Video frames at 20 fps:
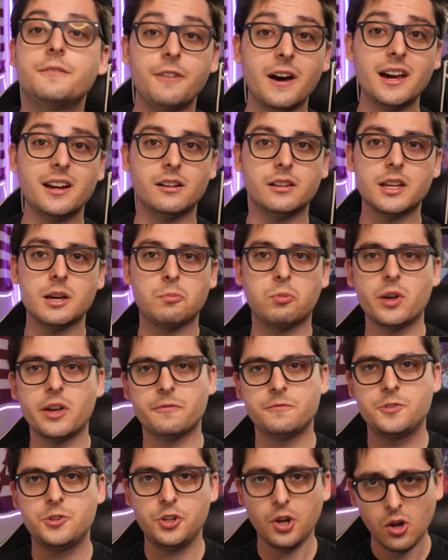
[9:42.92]
finally up we
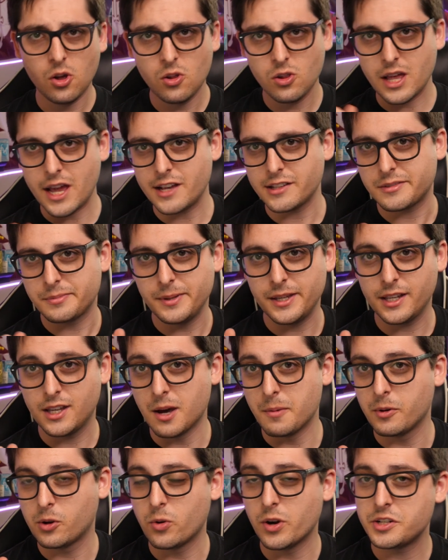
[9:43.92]
have Joel asked me a
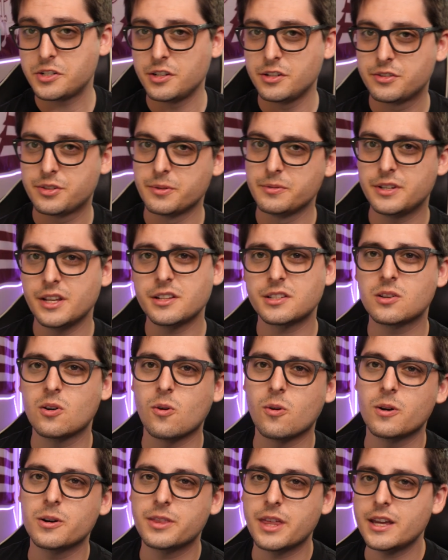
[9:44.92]
couple questions through
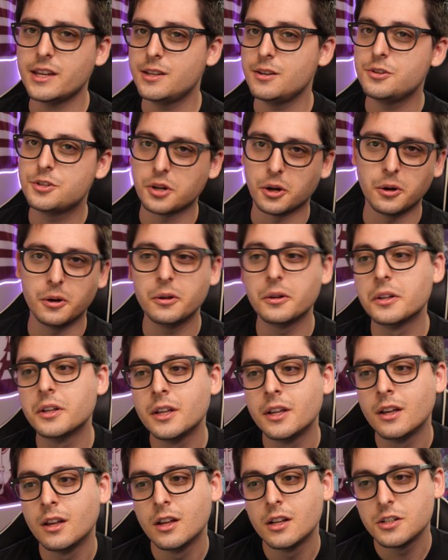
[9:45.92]
Discord. Thank you, Joel.
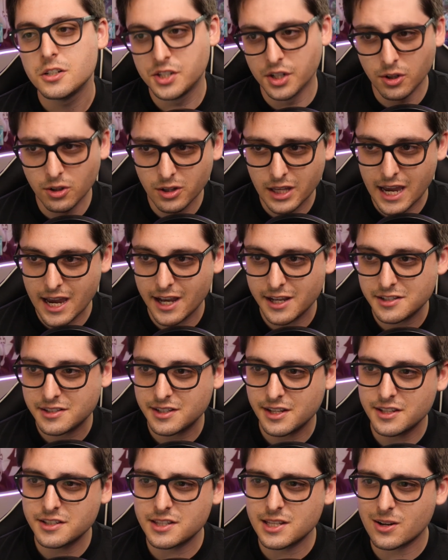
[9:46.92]
Joel
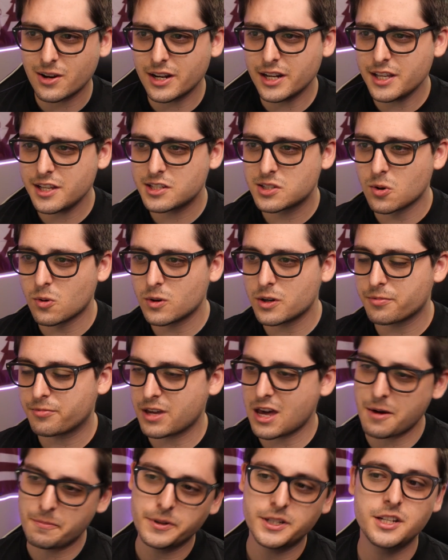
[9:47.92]
asked, is there any sort of
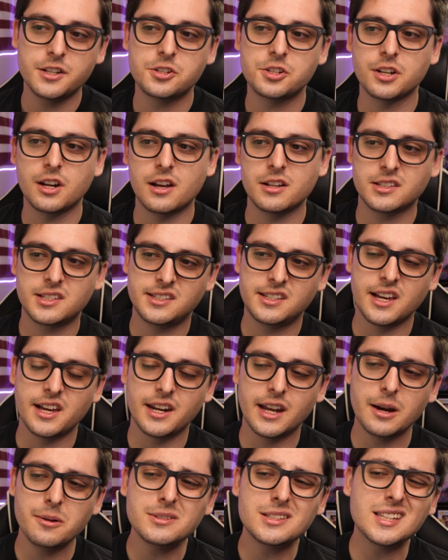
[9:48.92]
competition on
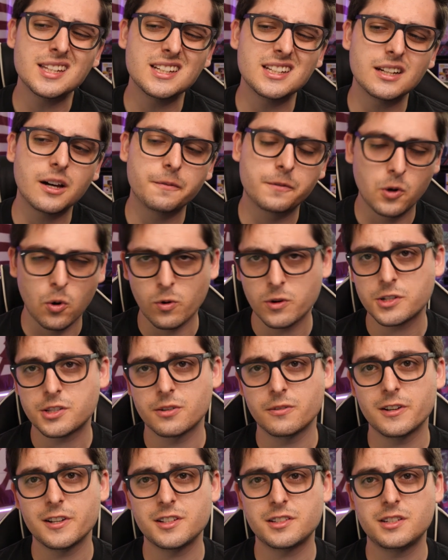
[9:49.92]
set? I would say, of course
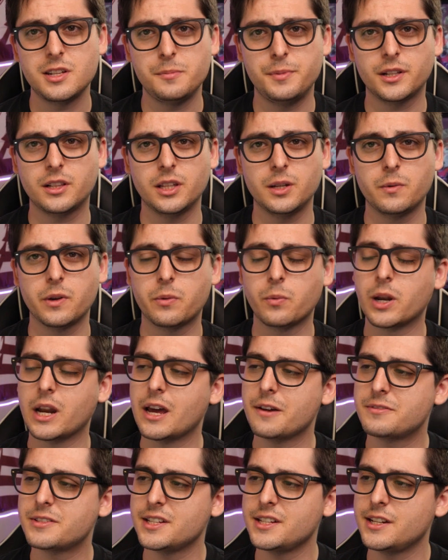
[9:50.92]
there is. Typically with what
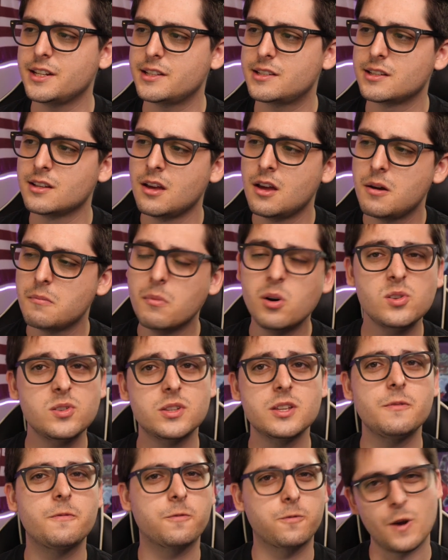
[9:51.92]
I've seen, it's
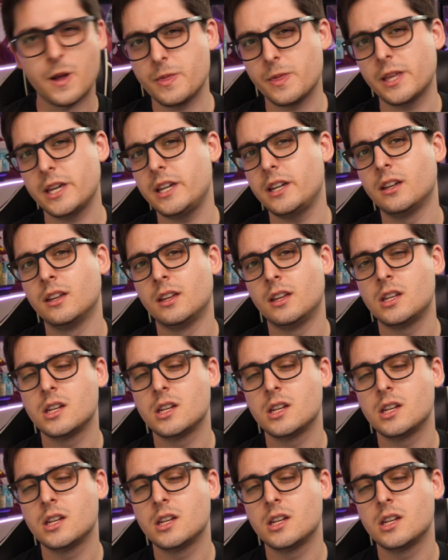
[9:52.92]
mostly friendly